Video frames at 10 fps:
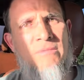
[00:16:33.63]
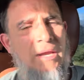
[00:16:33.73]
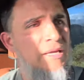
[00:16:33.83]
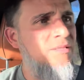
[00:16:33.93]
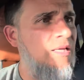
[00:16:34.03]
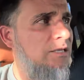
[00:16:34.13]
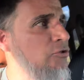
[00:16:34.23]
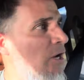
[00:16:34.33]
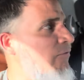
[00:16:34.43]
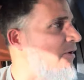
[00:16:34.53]
my daily
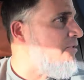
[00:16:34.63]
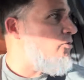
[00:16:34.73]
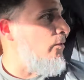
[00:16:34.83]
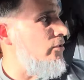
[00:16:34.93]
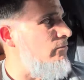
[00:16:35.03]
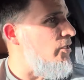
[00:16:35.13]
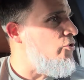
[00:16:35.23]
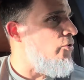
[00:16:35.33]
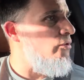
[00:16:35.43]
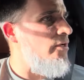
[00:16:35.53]
driver, I just wanted to make
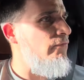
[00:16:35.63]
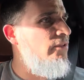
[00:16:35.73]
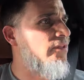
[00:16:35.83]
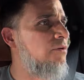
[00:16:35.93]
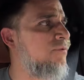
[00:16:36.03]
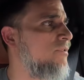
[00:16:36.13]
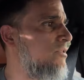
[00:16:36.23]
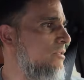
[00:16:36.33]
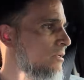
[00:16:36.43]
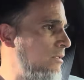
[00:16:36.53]
sure that everything
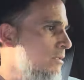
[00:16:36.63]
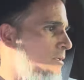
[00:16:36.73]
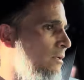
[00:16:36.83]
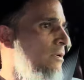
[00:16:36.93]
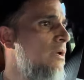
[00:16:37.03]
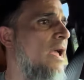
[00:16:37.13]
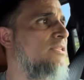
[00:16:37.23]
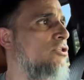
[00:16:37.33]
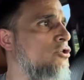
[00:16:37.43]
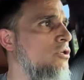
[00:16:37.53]
was
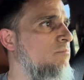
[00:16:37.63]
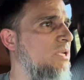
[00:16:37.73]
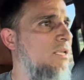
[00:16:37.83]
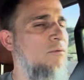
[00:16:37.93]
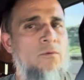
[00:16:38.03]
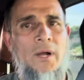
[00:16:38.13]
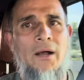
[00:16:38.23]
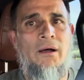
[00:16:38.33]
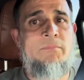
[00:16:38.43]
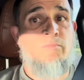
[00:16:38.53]
as it should be, and
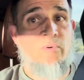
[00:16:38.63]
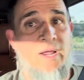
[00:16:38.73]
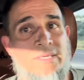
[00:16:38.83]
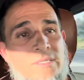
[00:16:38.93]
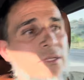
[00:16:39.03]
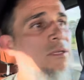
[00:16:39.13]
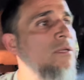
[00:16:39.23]
wow, I'm impressed.